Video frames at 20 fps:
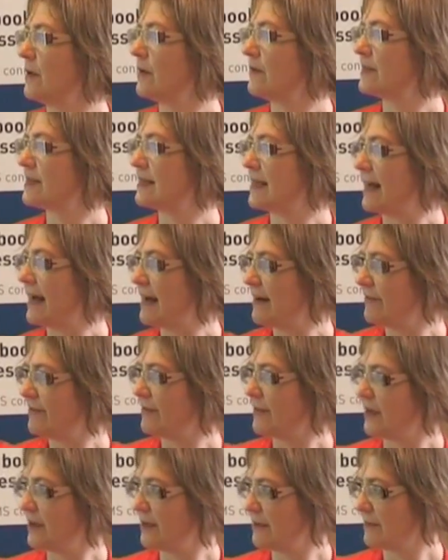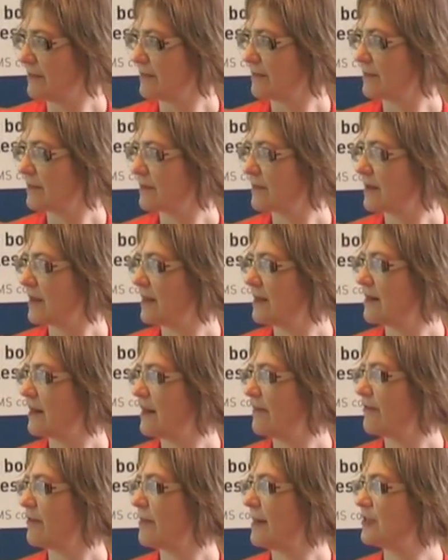we obviously have
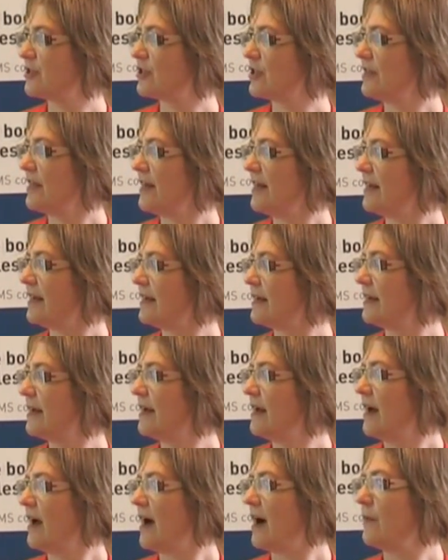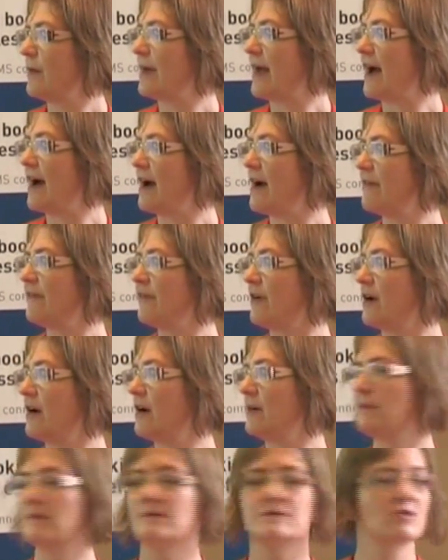information there, and we have
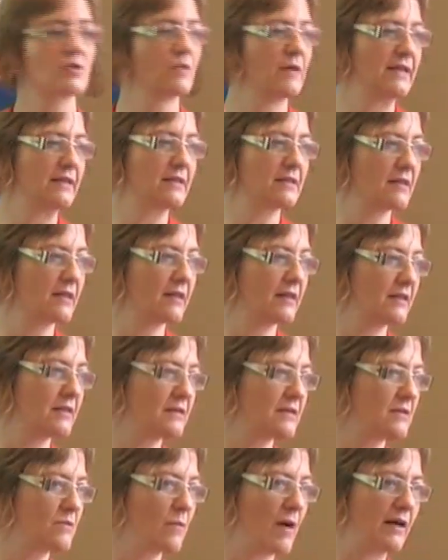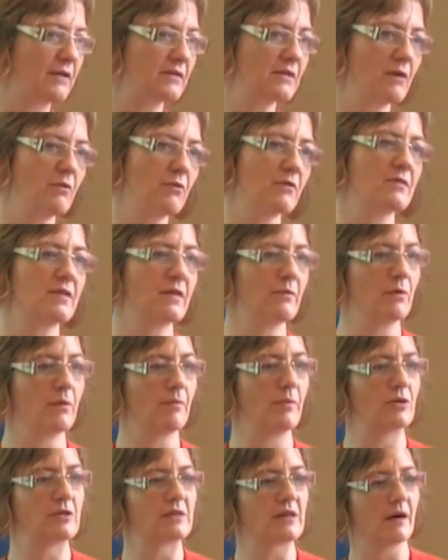tweets and things as well. So obviously we'll
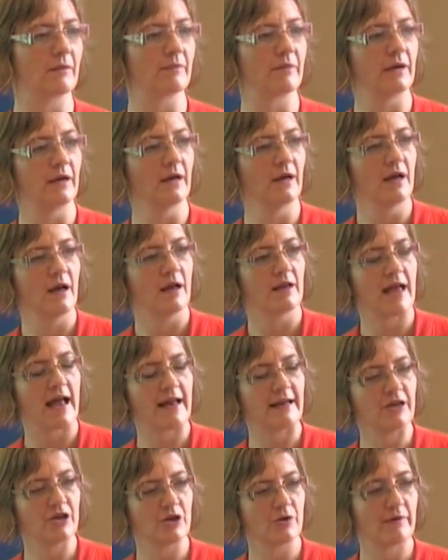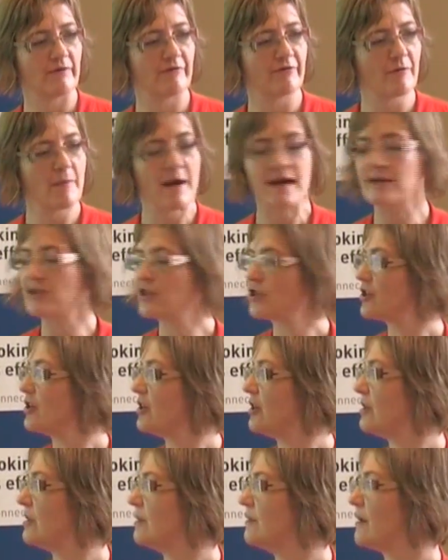put up any new
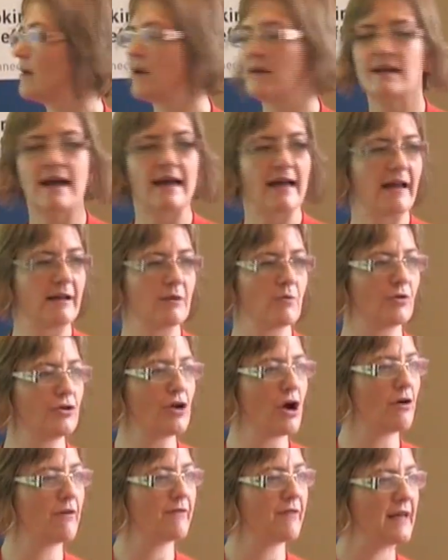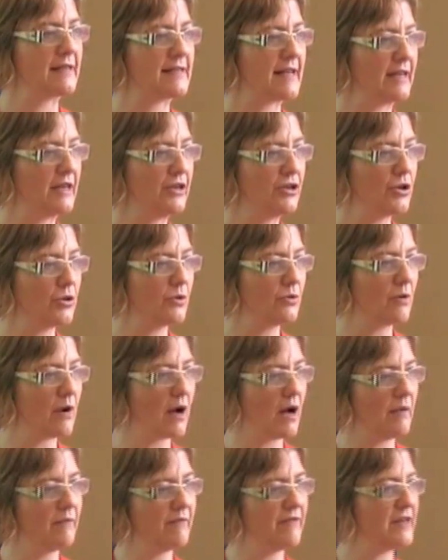information, let anyone know if there's any new
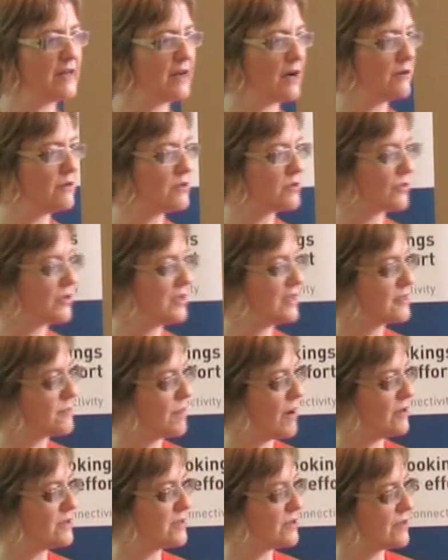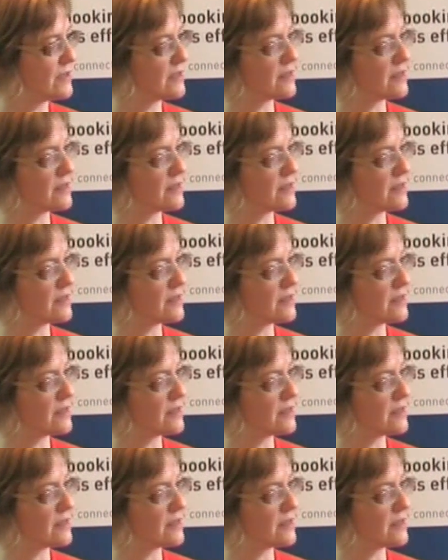videos or things posted